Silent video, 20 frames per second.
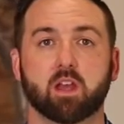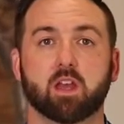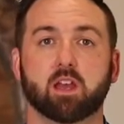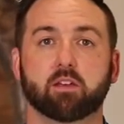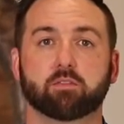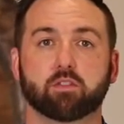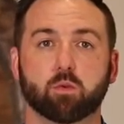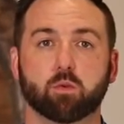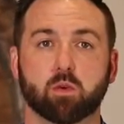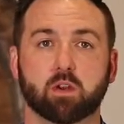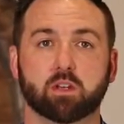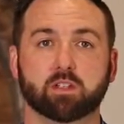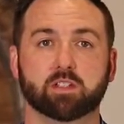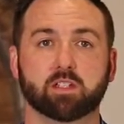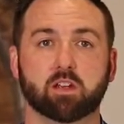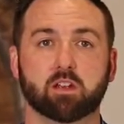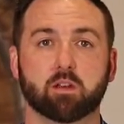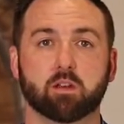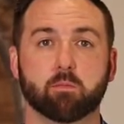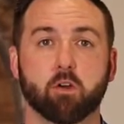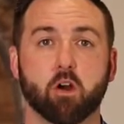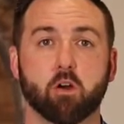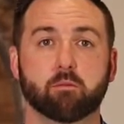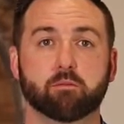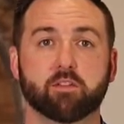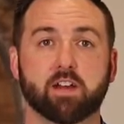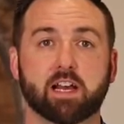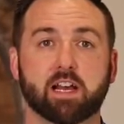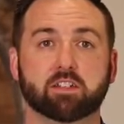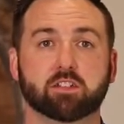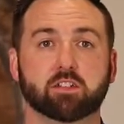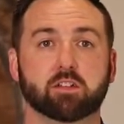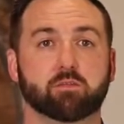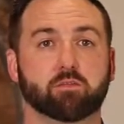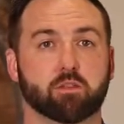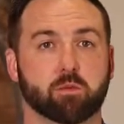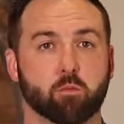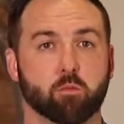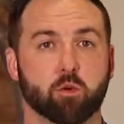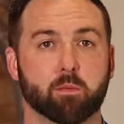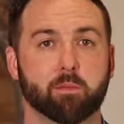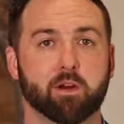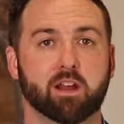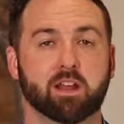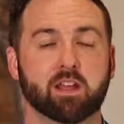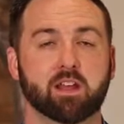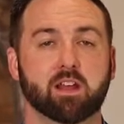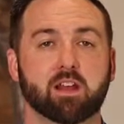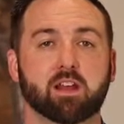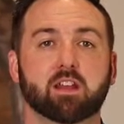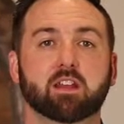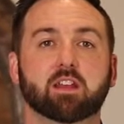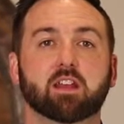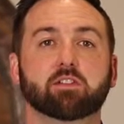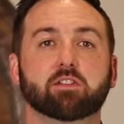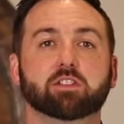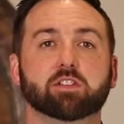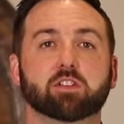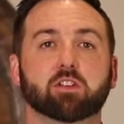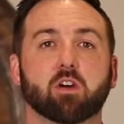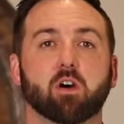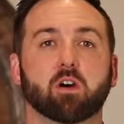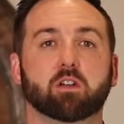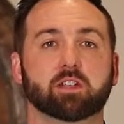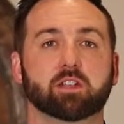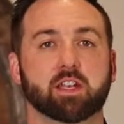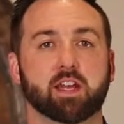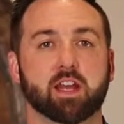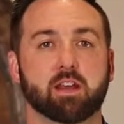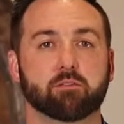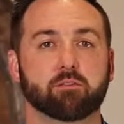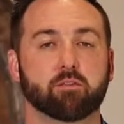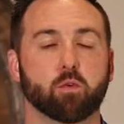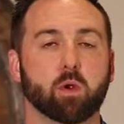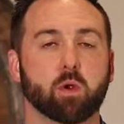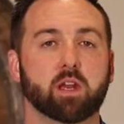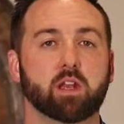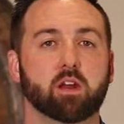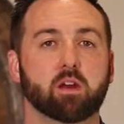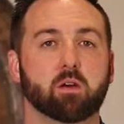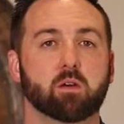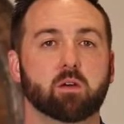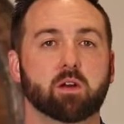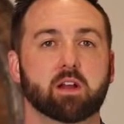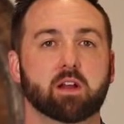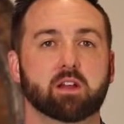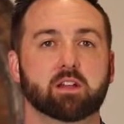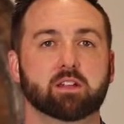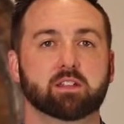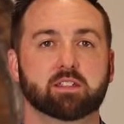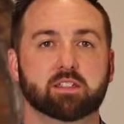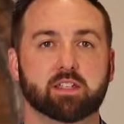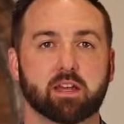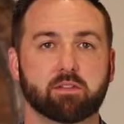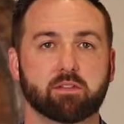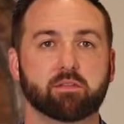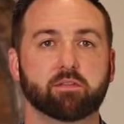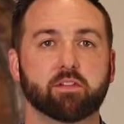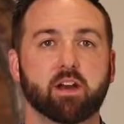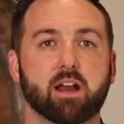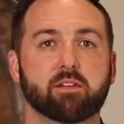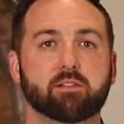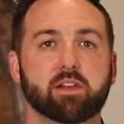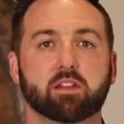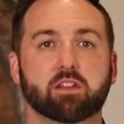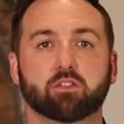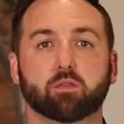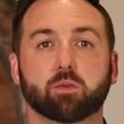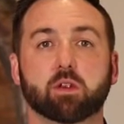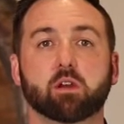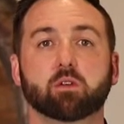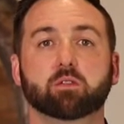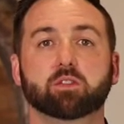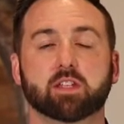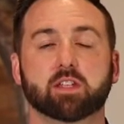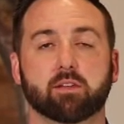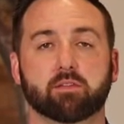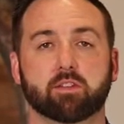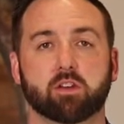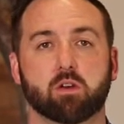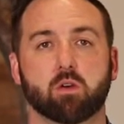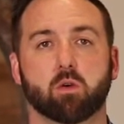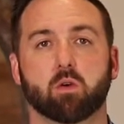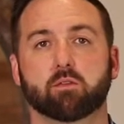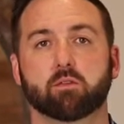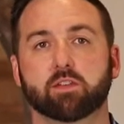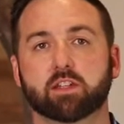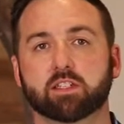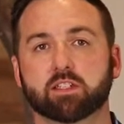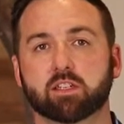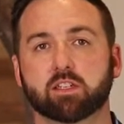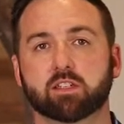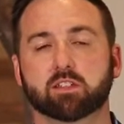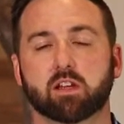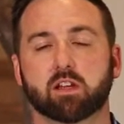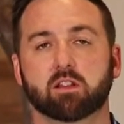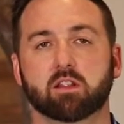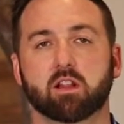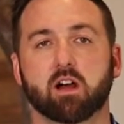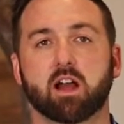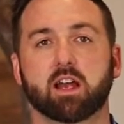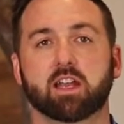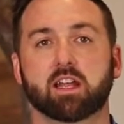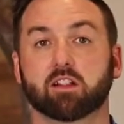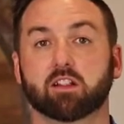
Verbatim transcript: If you want to sell your home faster and for more money, give us a call today at 480-758-3070 or visit us online